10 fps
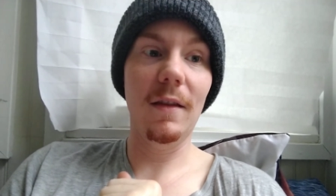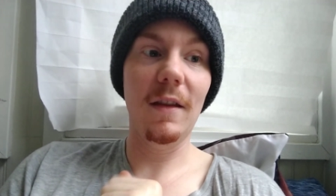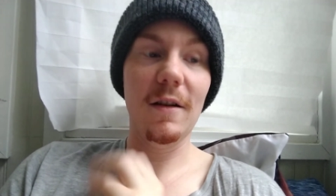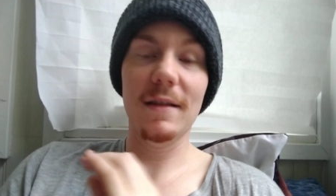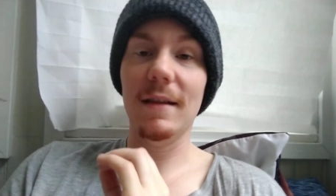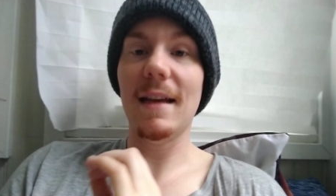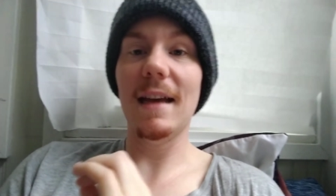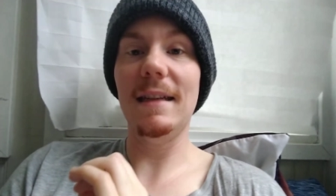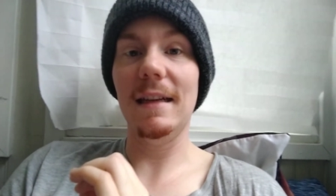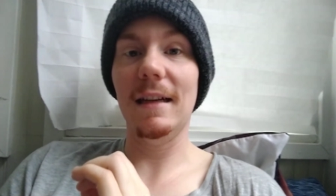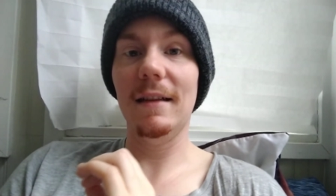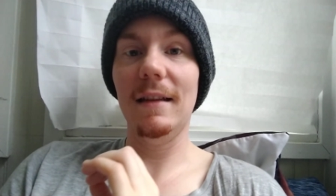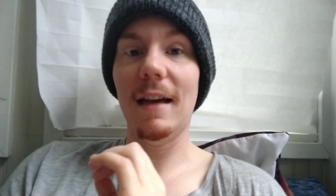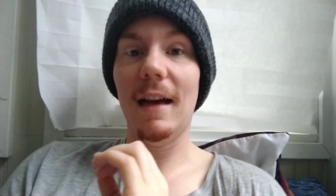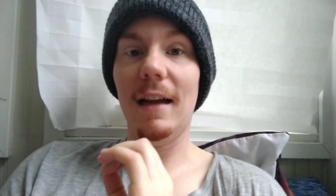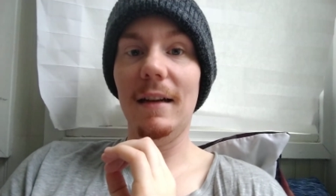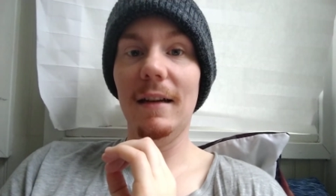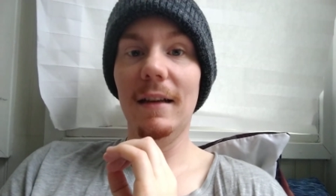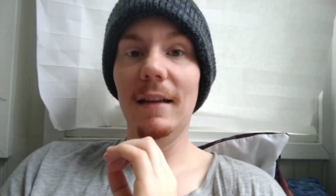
There's this idea that